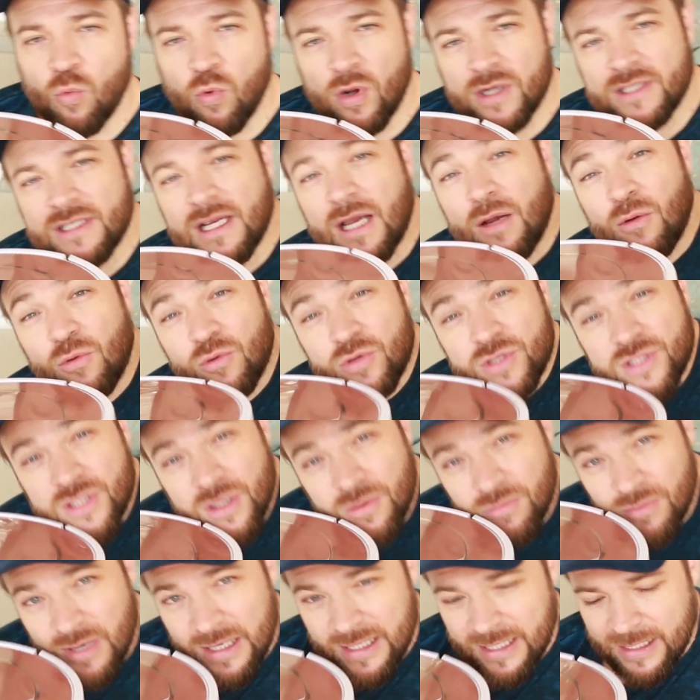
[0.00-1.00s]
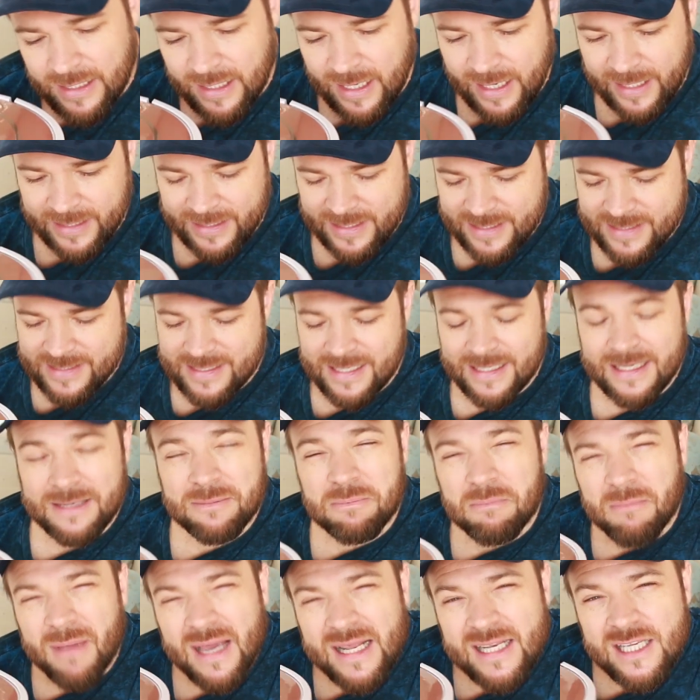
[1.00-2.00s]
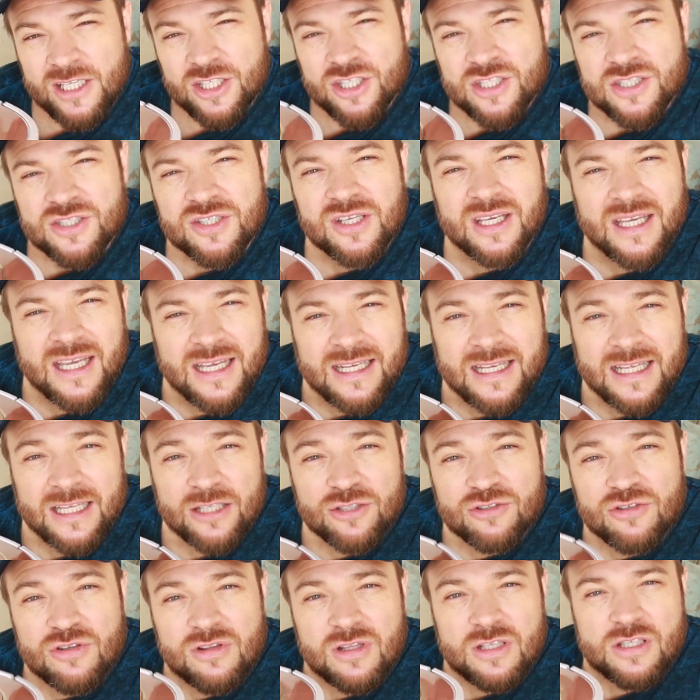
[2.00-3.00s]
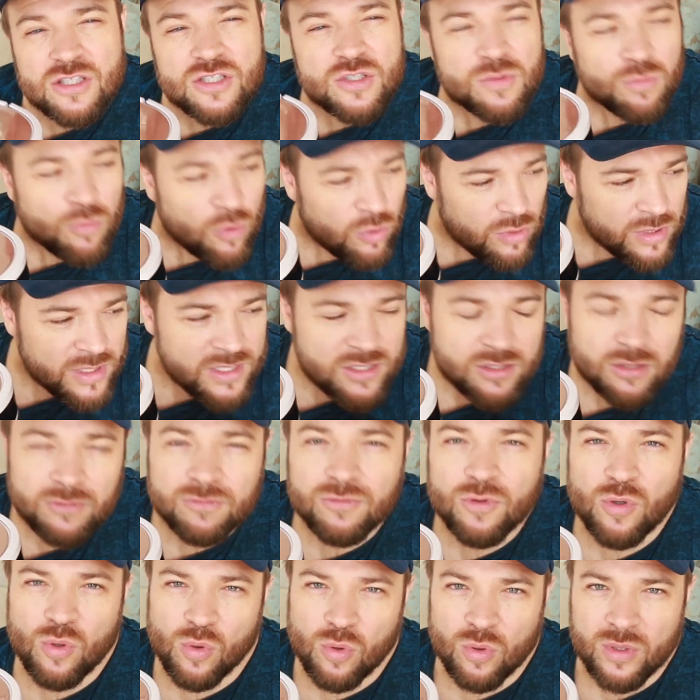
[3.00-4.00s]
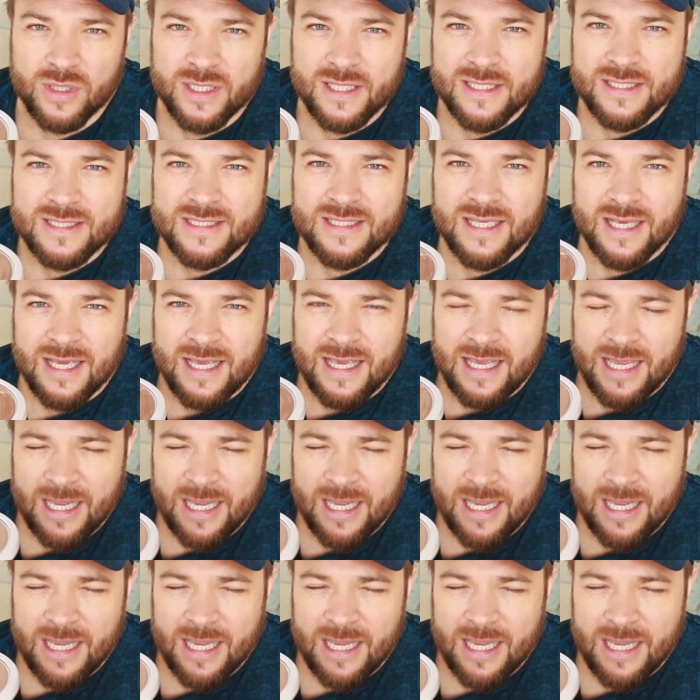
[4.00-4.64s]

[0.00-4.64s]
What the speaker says: What I also really like is that it manages to get into the smallest of corners.